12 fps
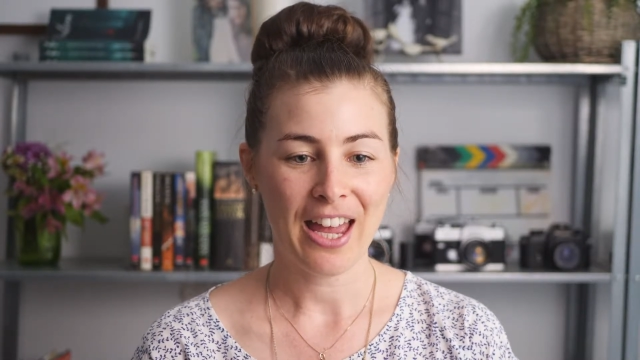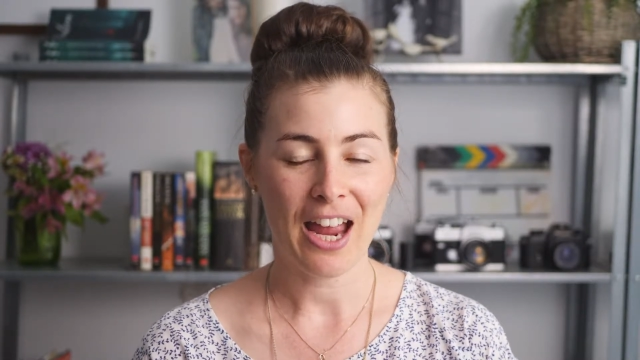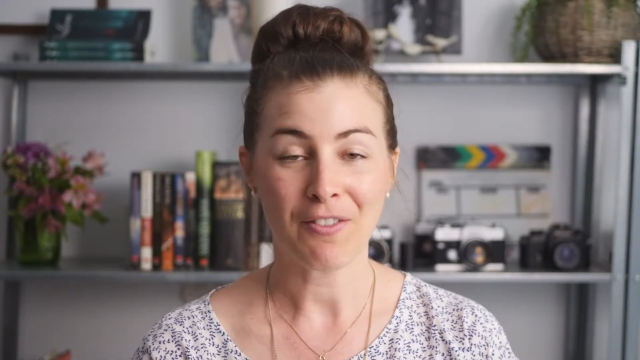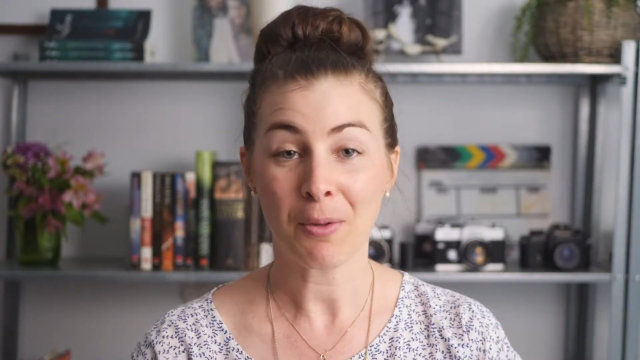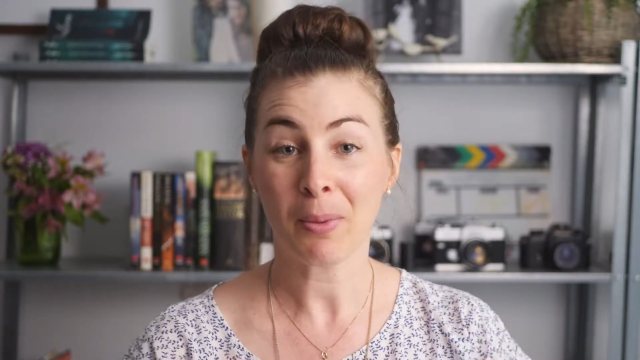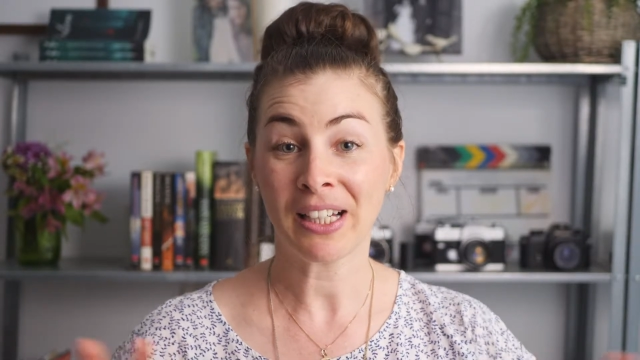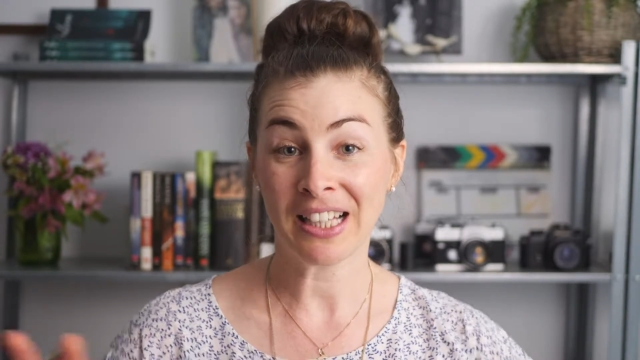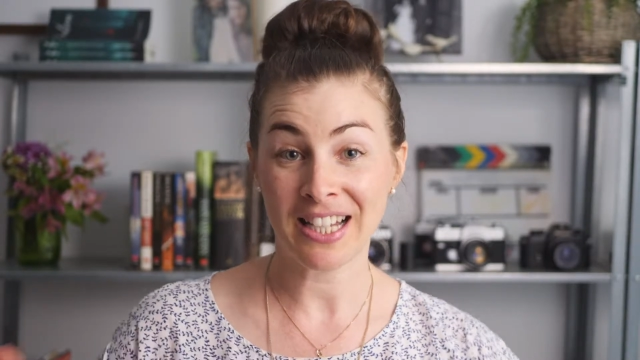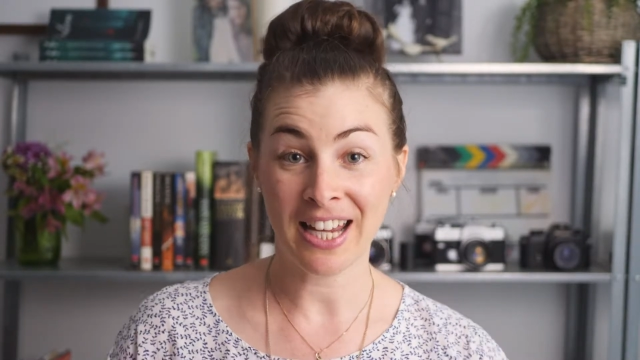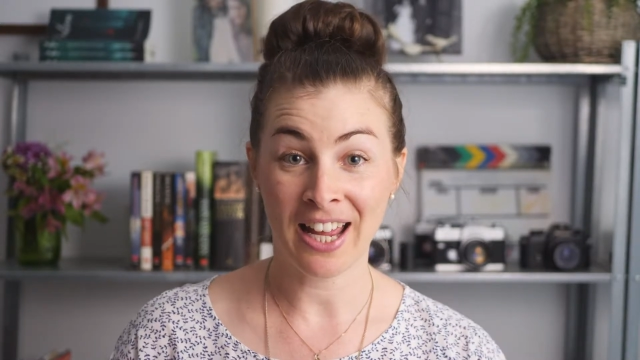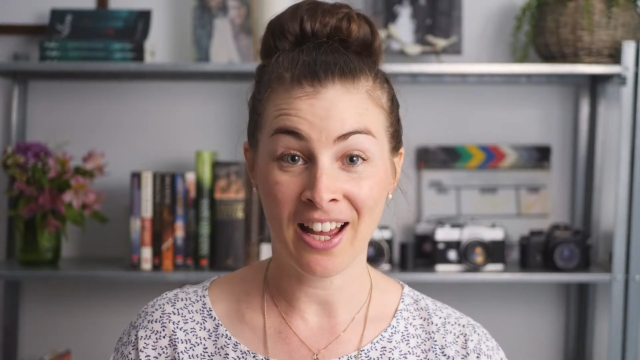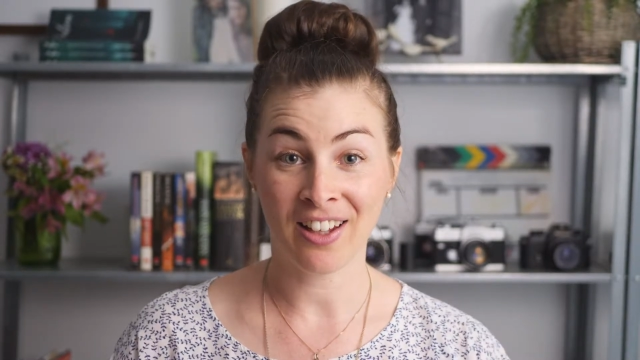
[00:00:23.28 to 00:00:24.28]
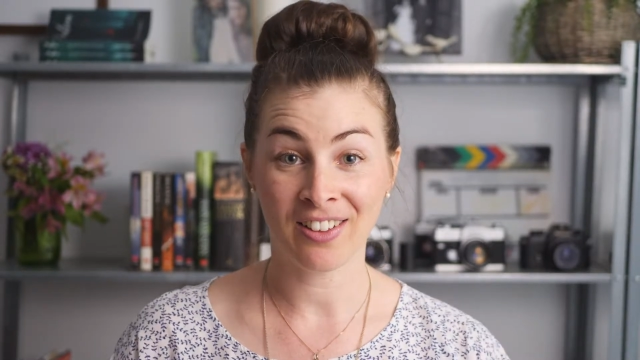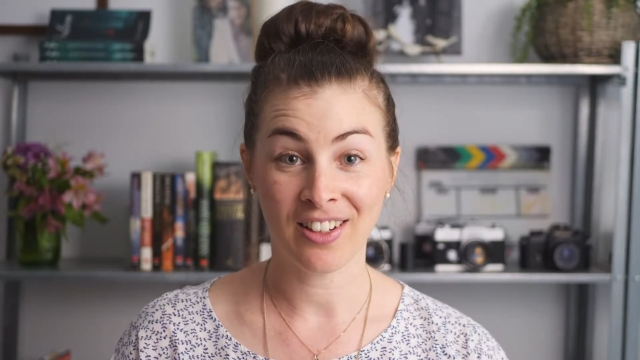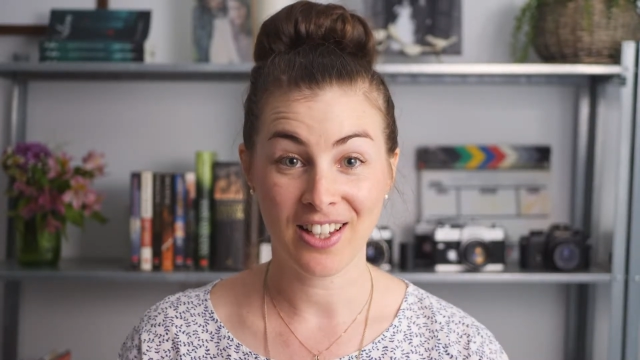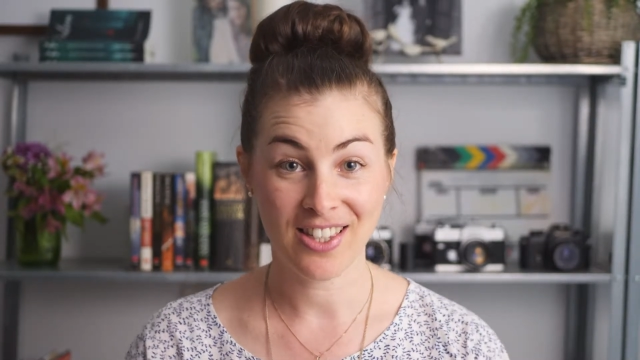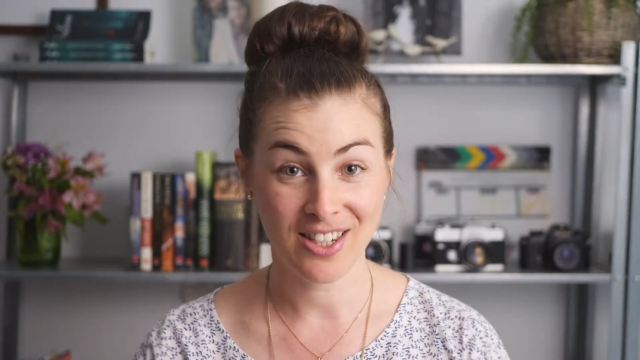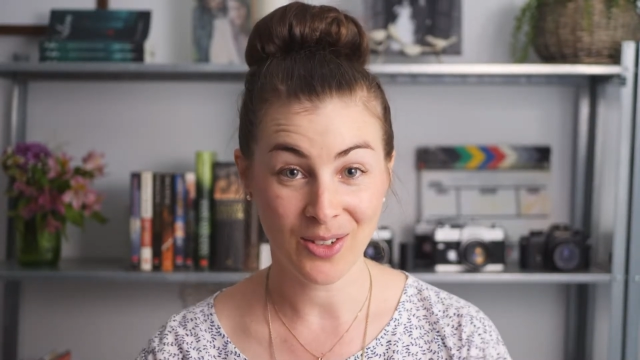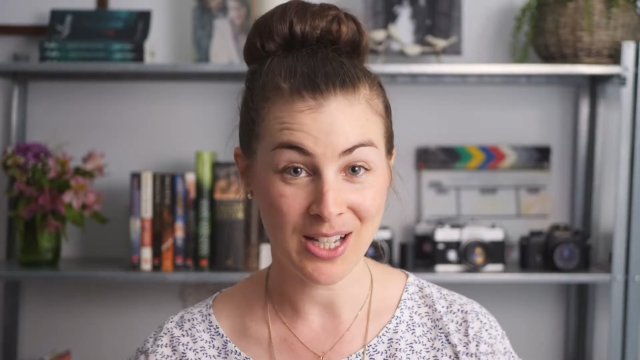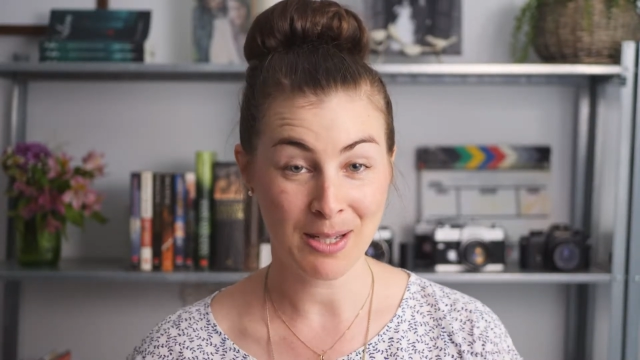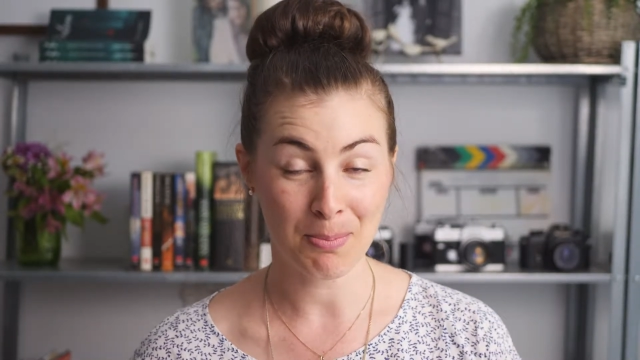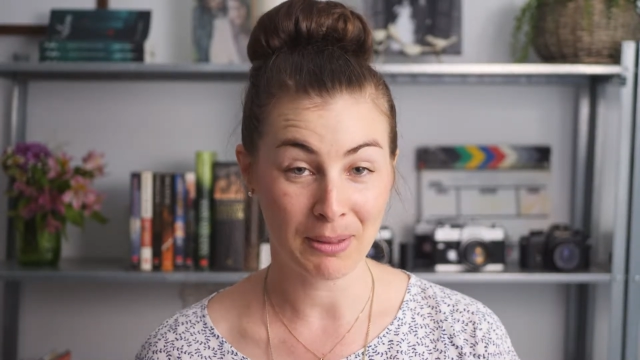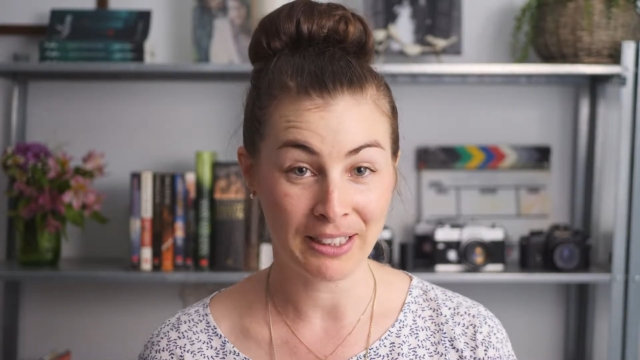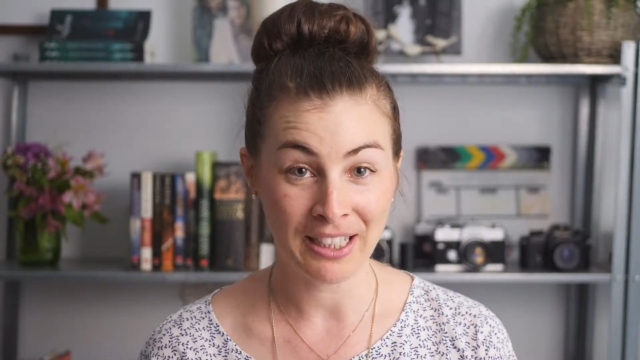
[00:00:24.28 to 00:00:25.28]
everybody in the town still
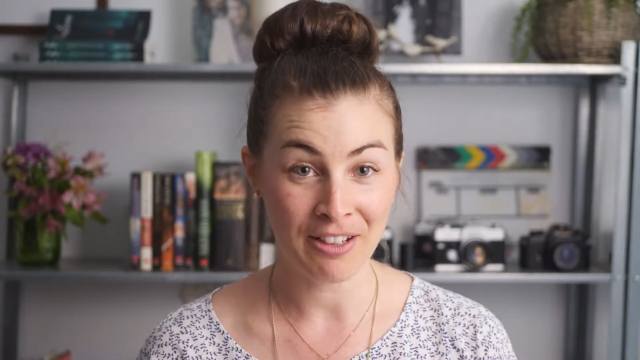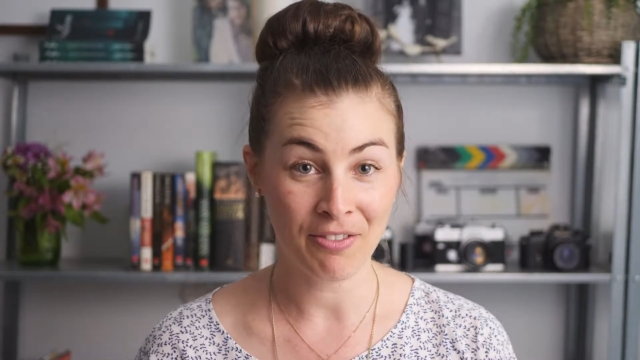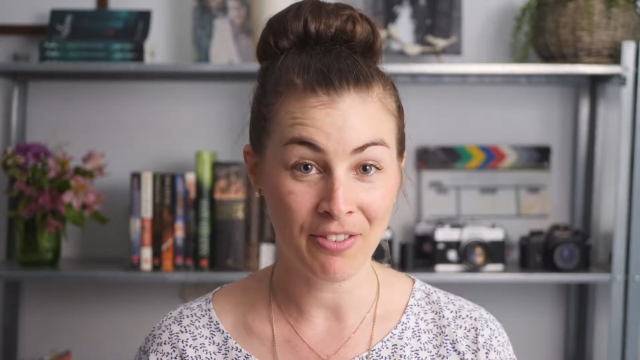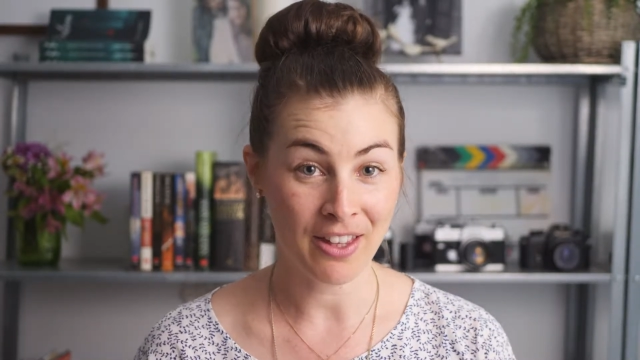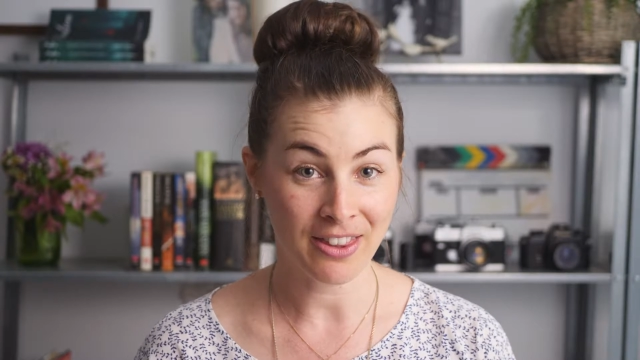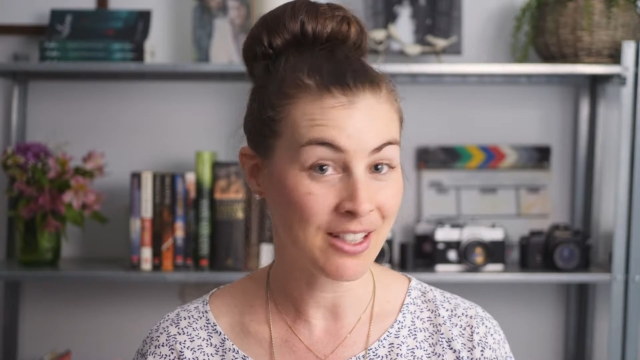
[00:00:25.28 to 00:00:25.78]
doesn't believe that